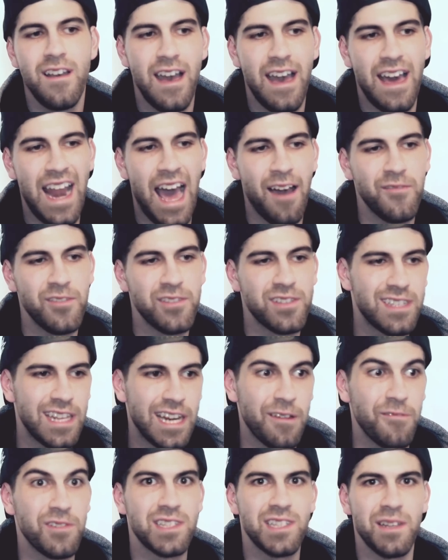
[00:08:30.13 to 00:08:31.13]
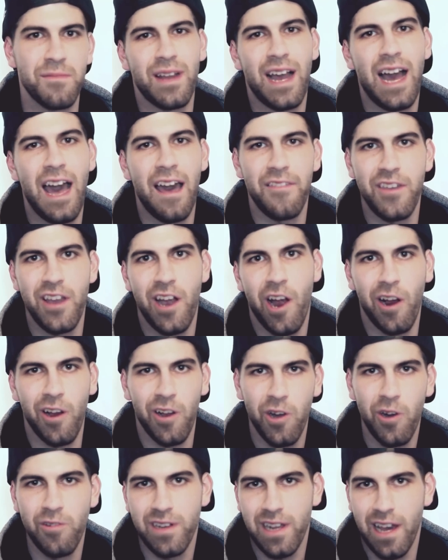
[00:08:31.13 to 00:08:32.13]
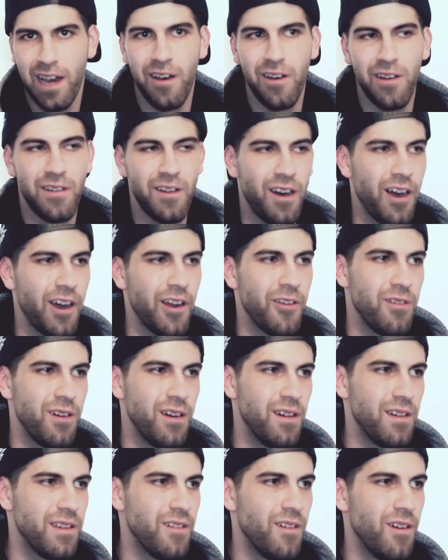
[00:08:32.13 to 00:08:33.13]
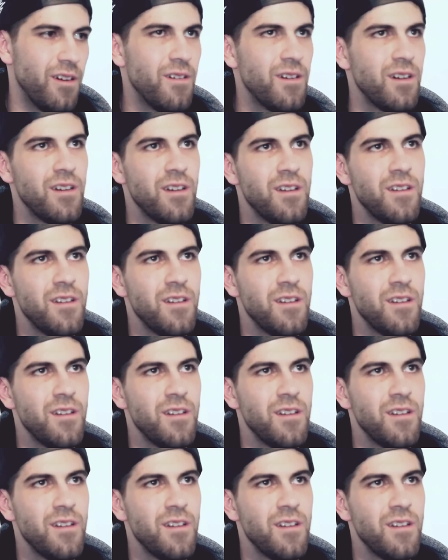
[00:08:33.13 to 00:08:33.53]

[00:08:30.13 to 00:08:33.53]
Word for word: and have you sitting with some guy at the Arc Hotel in Ottawa, you know,